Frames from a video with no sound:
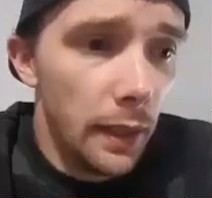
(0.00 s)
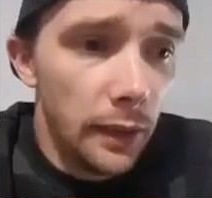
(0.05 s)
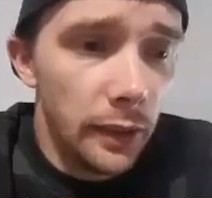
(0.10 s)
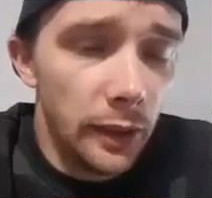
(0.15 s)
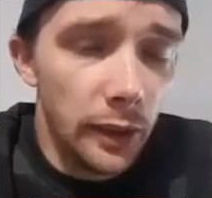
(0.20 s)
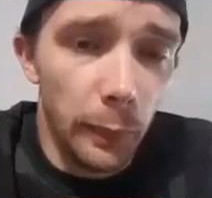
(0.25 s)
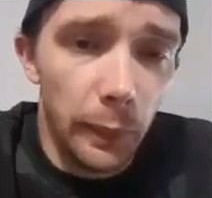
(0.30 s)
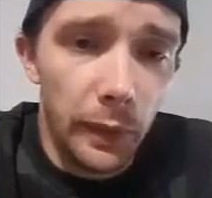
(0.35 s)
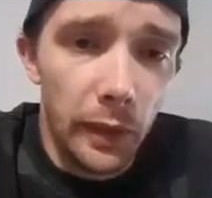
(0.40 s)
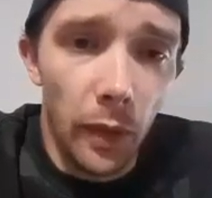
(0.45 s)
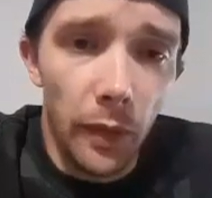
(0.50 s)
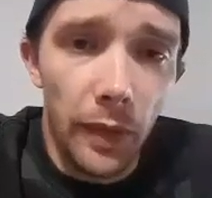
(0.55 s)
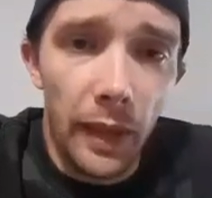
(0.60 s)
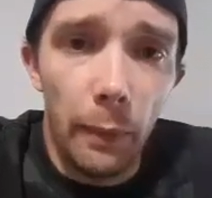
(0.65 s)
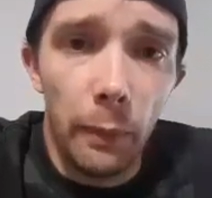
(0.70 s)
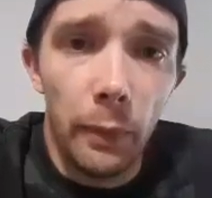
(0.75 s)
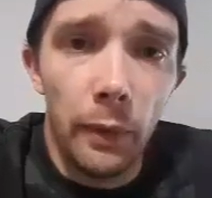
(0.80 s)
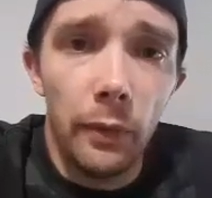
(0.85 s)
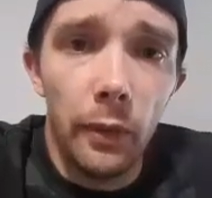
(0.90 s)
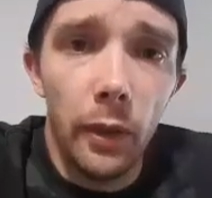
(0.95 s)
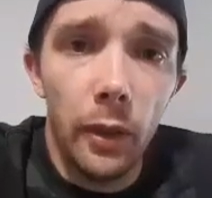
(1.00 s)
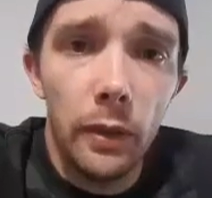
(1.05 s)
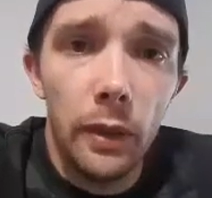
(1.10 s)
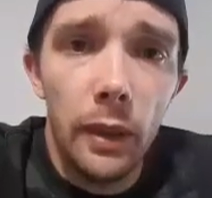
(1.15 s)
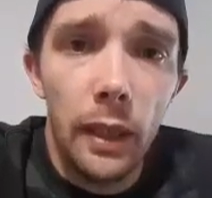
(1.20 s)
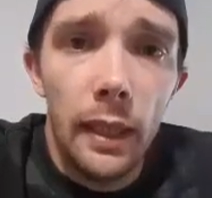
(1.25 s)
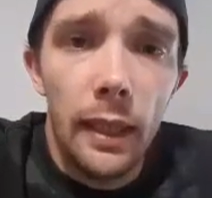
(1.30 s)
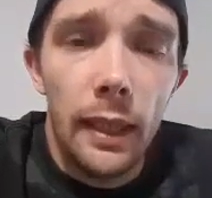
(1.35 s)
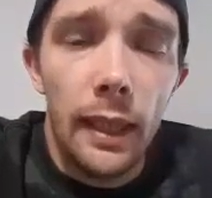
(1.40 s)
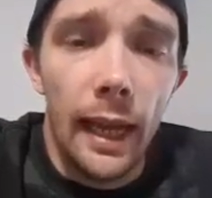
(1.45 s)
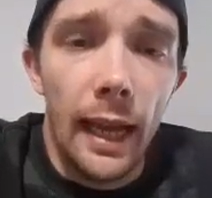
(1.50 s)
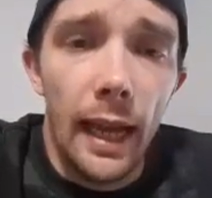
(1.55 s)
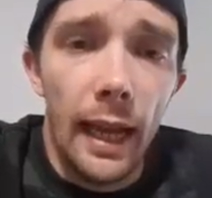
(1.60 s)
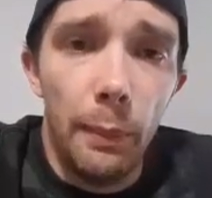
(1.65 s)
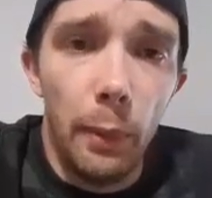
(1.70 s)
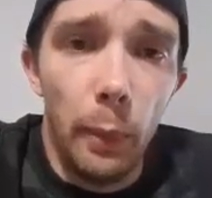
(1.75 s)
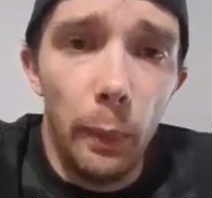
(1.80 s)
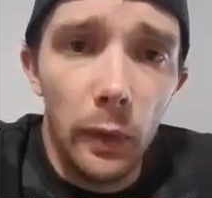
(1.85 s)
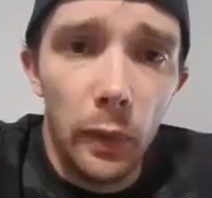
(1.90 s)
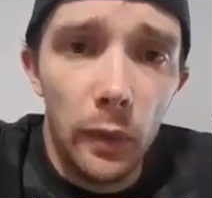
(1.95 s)
So we got that one wrong,
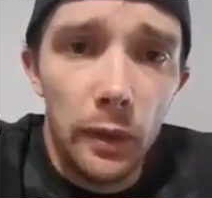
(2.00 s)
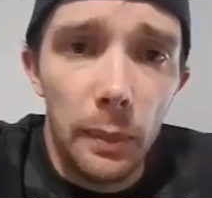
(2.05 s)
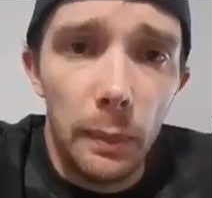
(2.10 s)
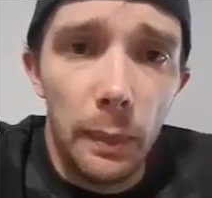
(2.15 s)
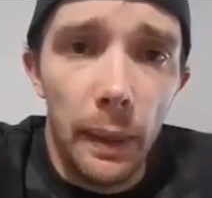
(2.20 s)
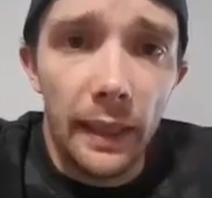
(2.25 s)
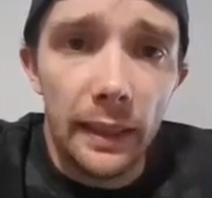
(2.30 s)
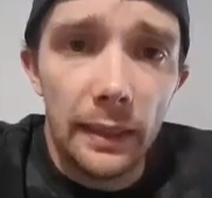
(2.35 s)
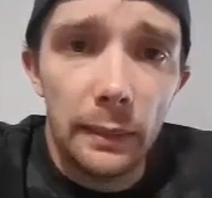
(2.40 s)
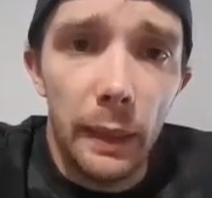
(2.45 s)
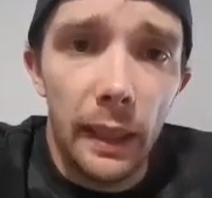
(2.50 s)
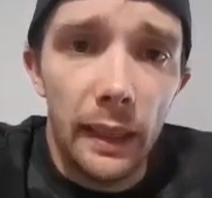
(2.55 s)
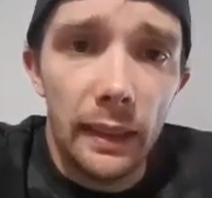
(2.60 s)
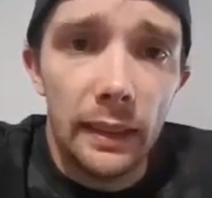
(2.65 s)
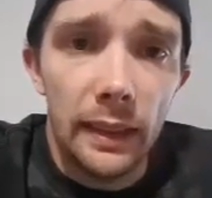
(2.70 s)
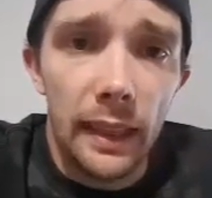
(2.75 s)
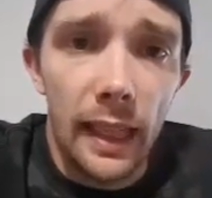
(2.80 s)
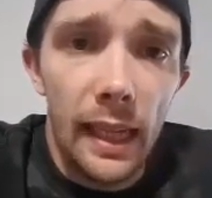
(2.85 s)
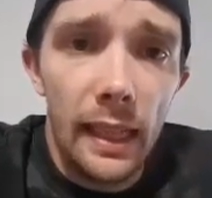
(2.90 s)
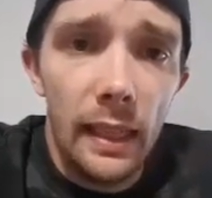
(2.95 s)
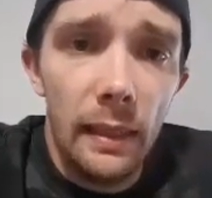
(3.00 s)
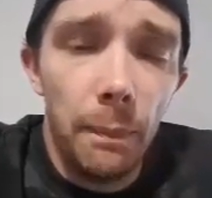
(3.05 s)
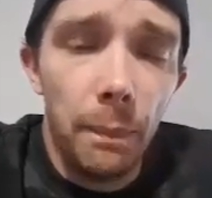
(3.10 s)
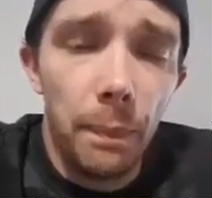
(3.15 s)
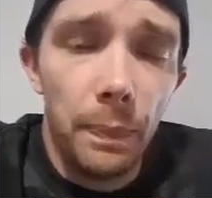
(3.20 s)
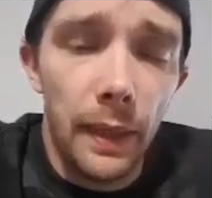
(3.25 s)
but we look to bounce back today